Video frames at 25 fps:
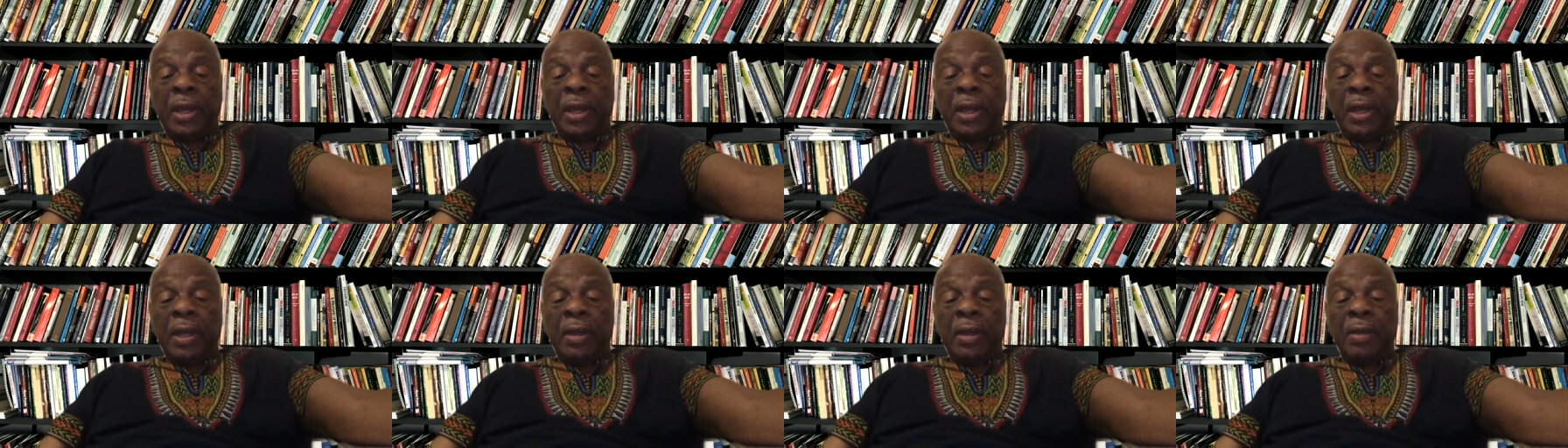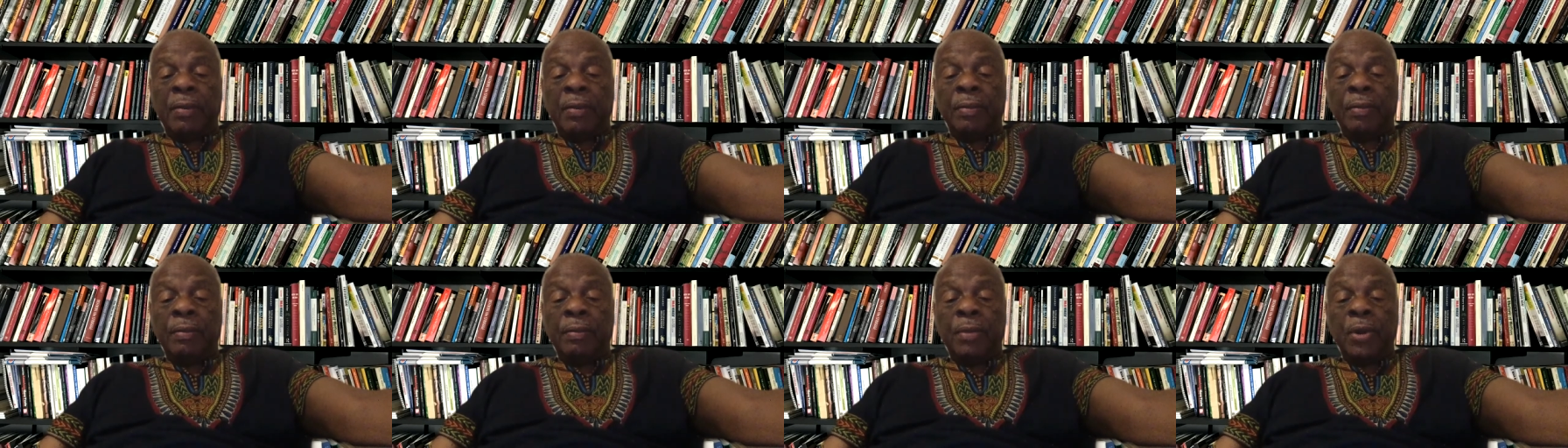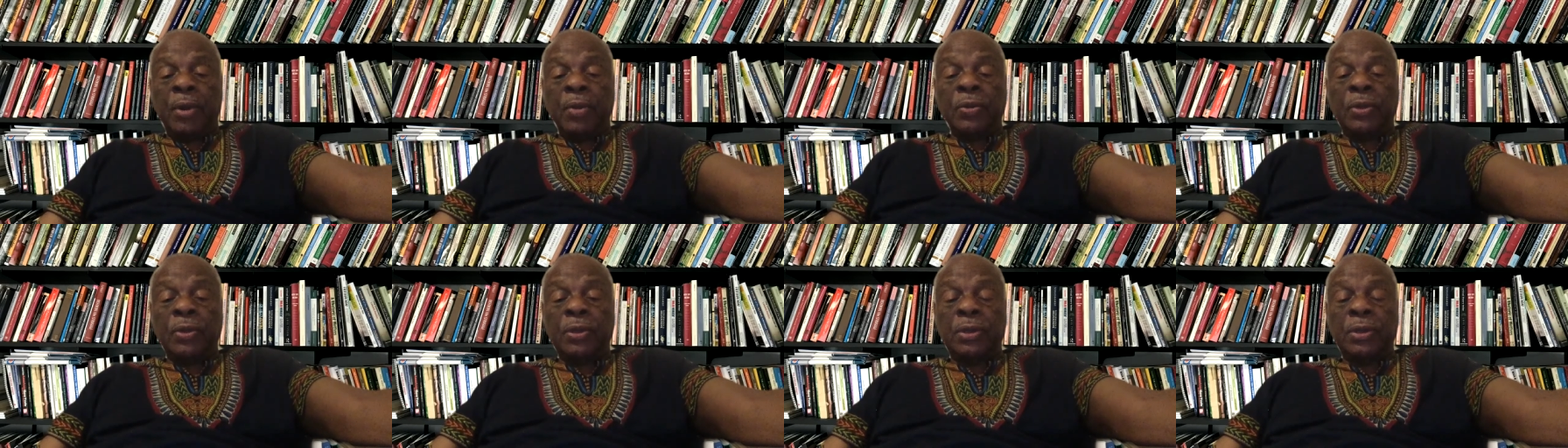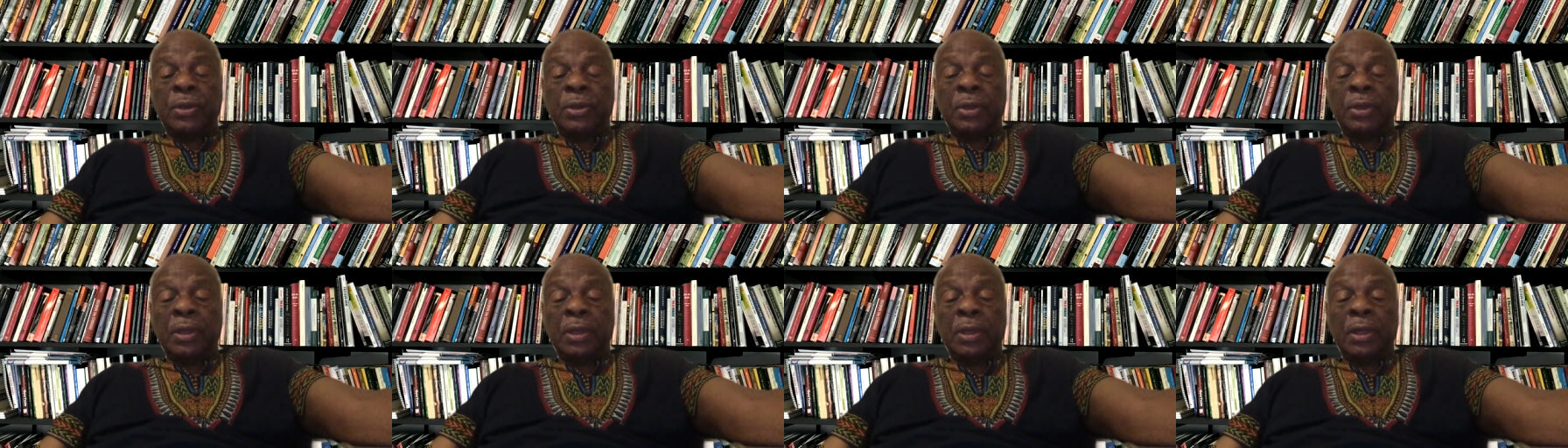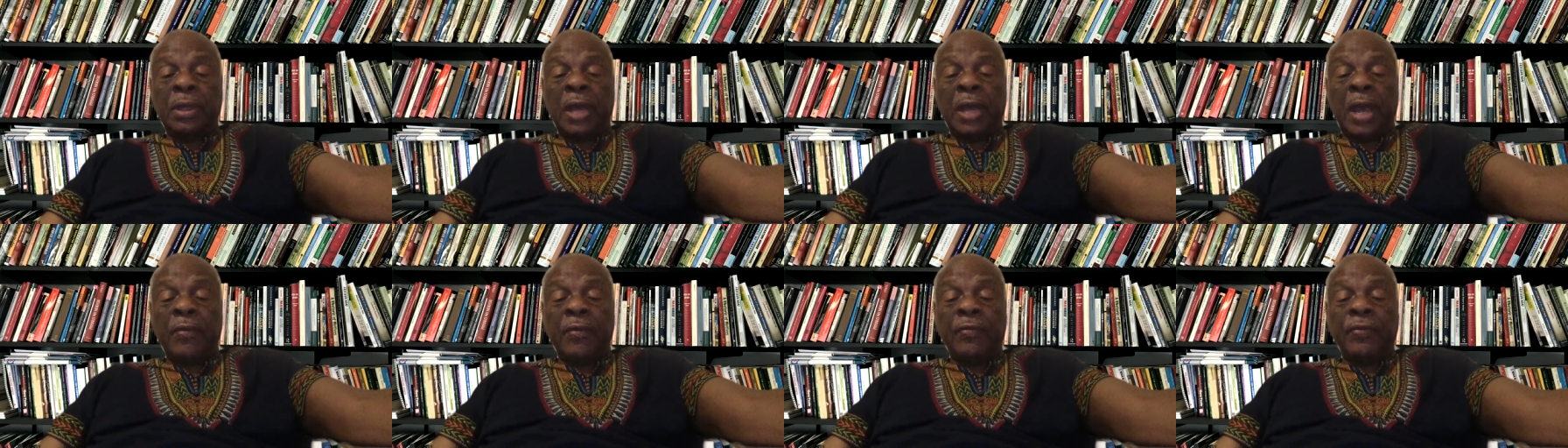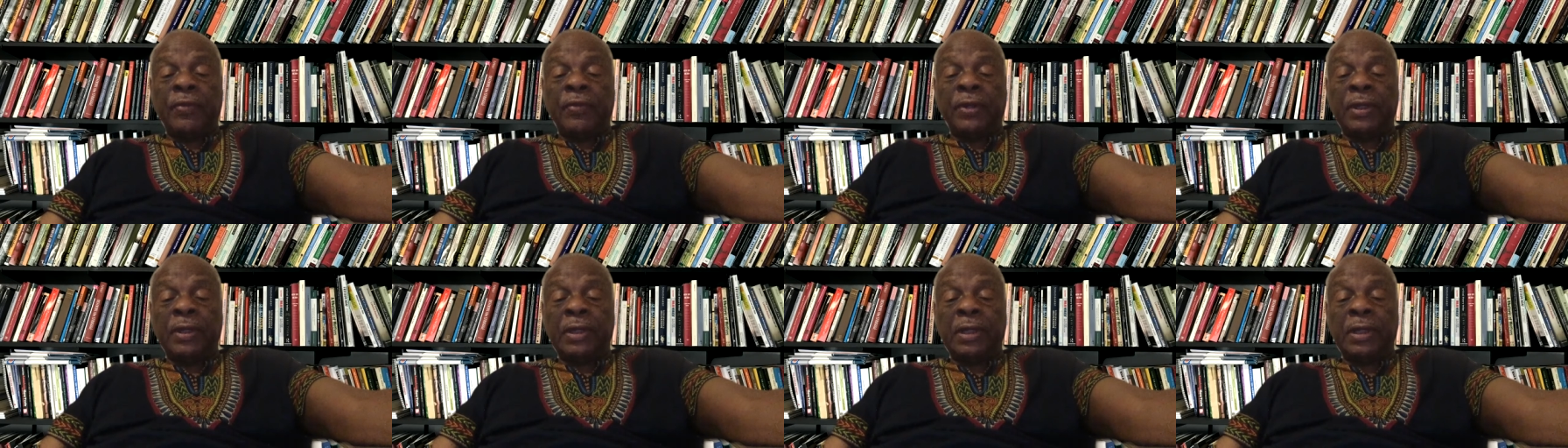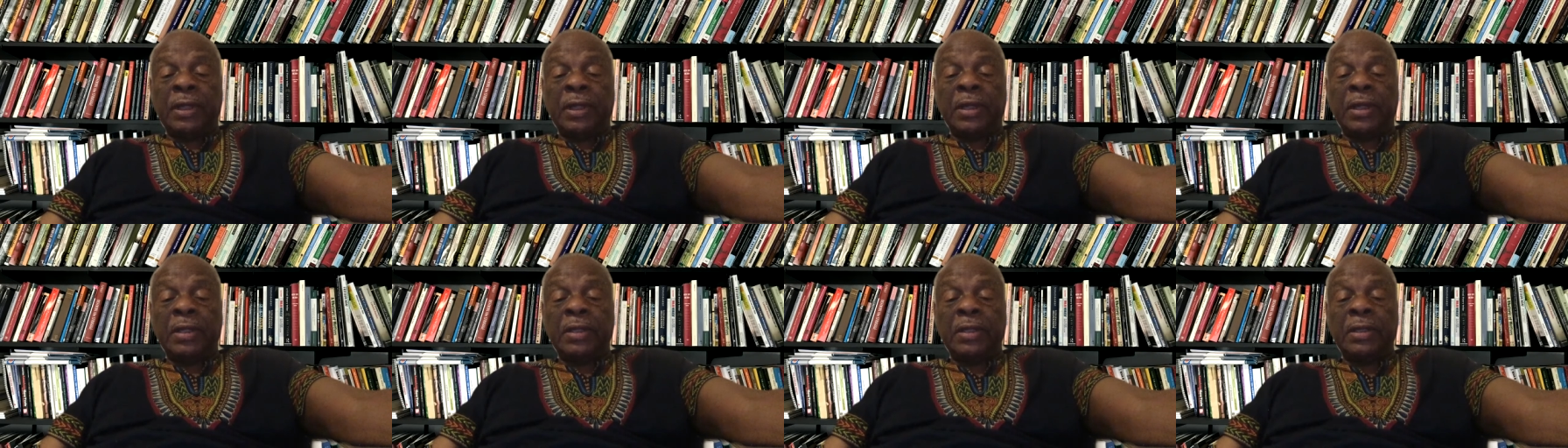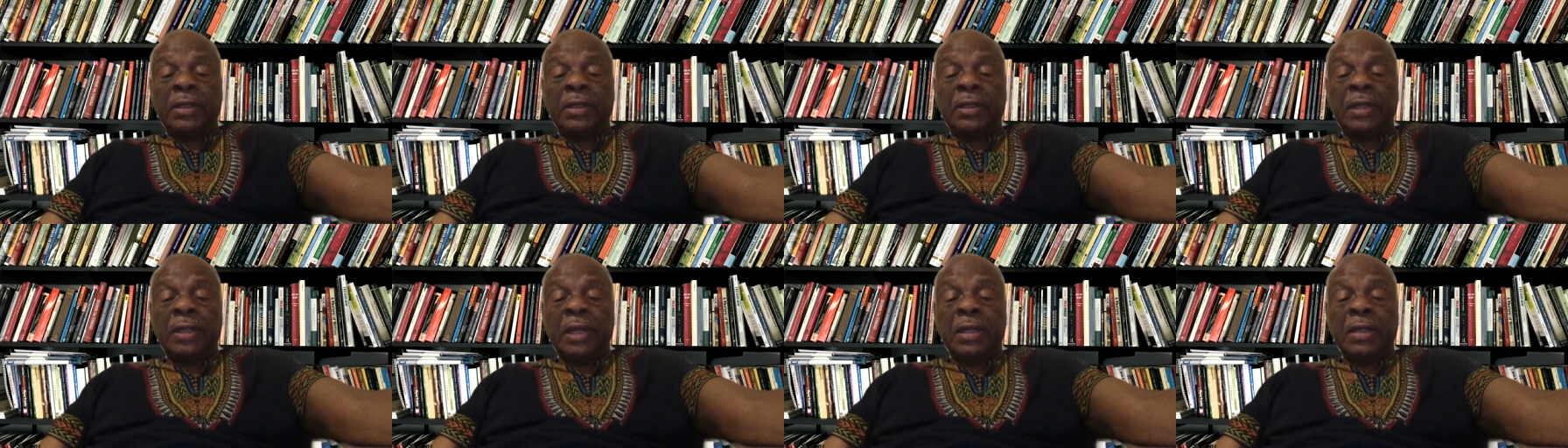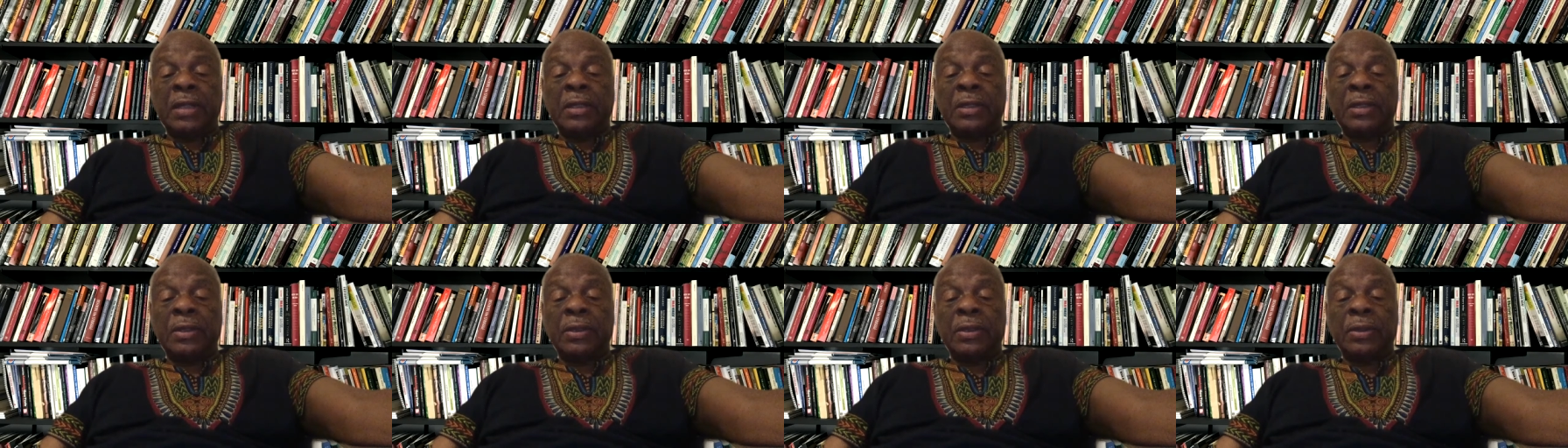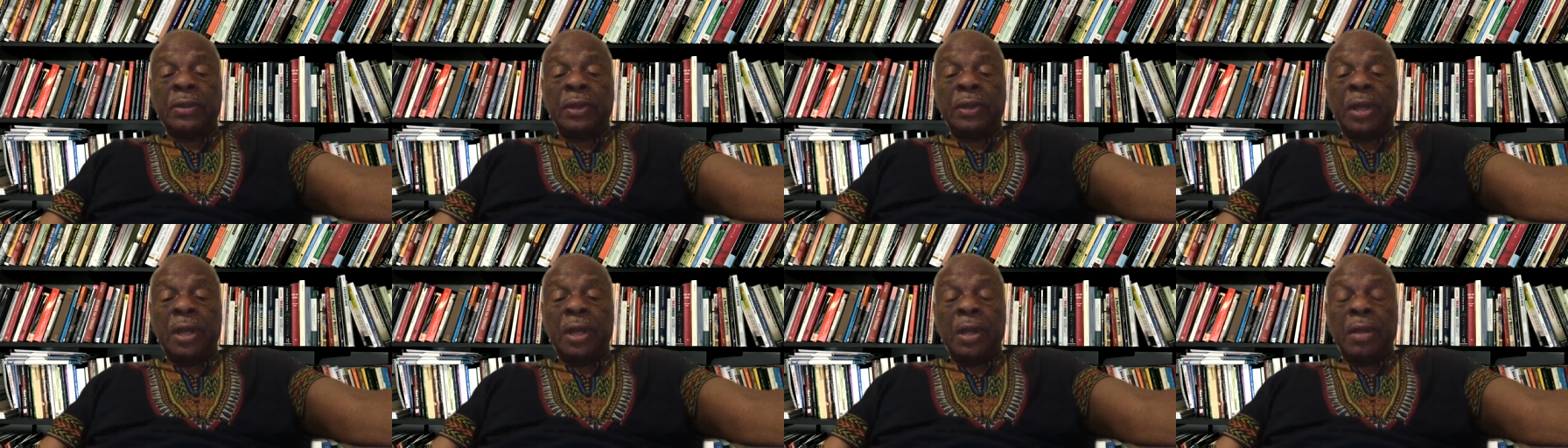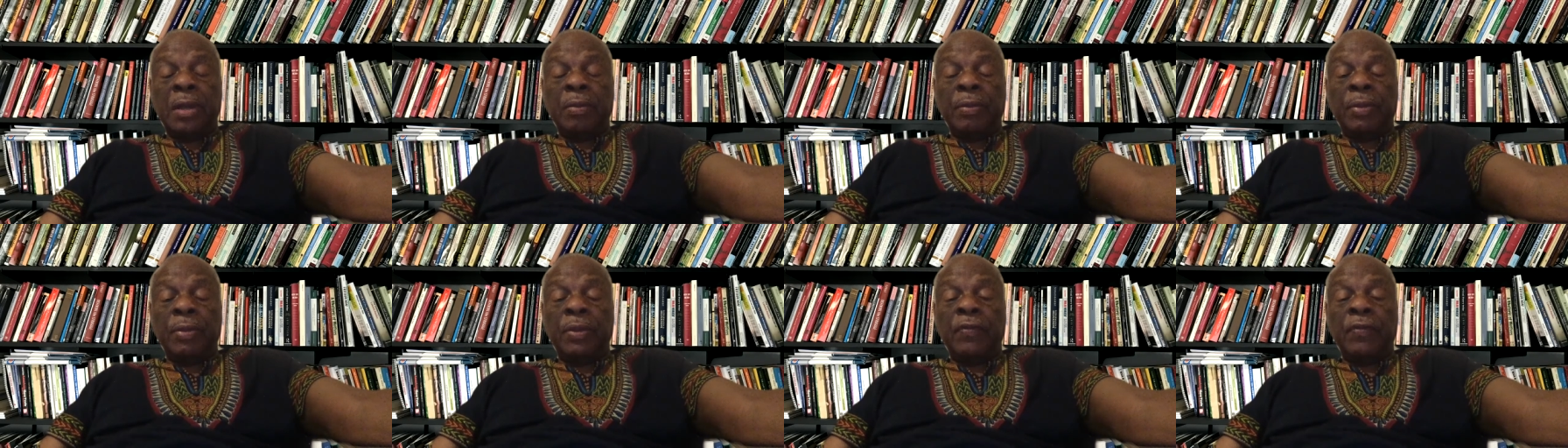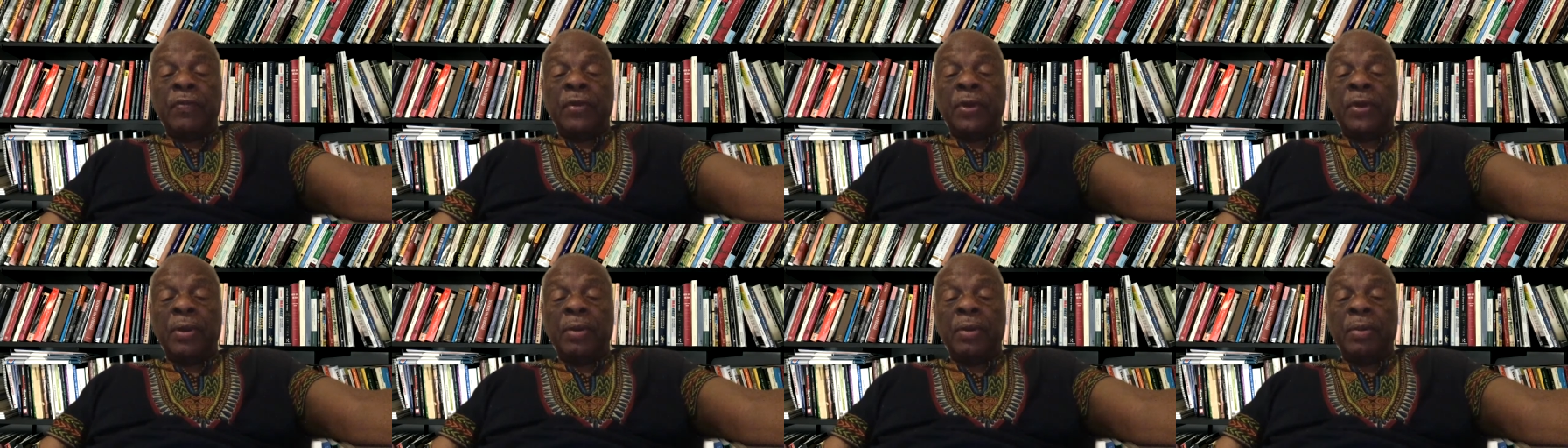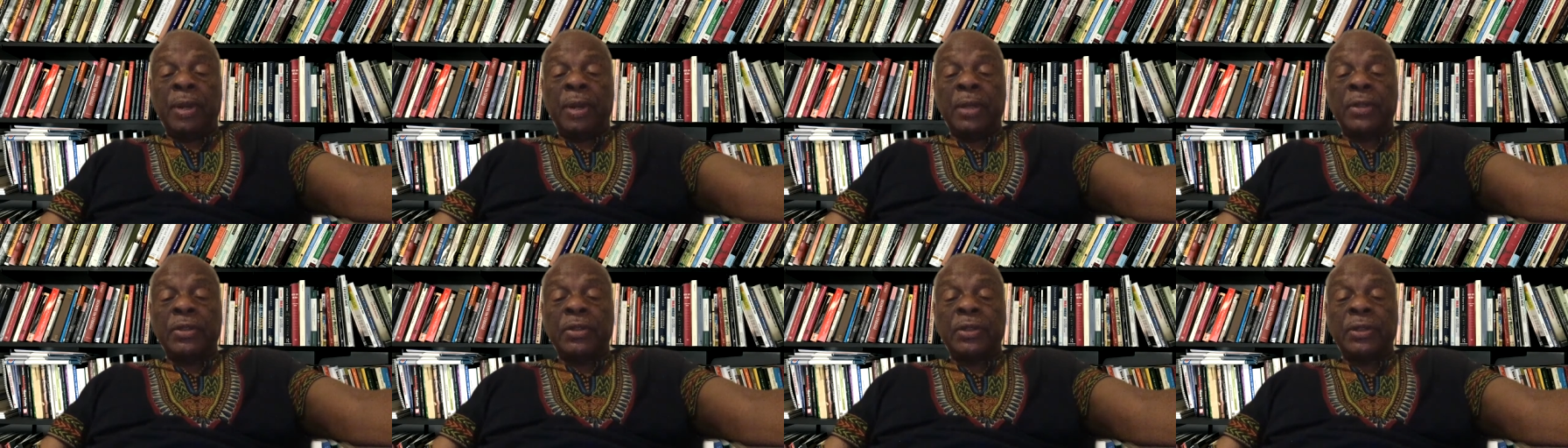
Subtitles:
Most African leaders tend to be very much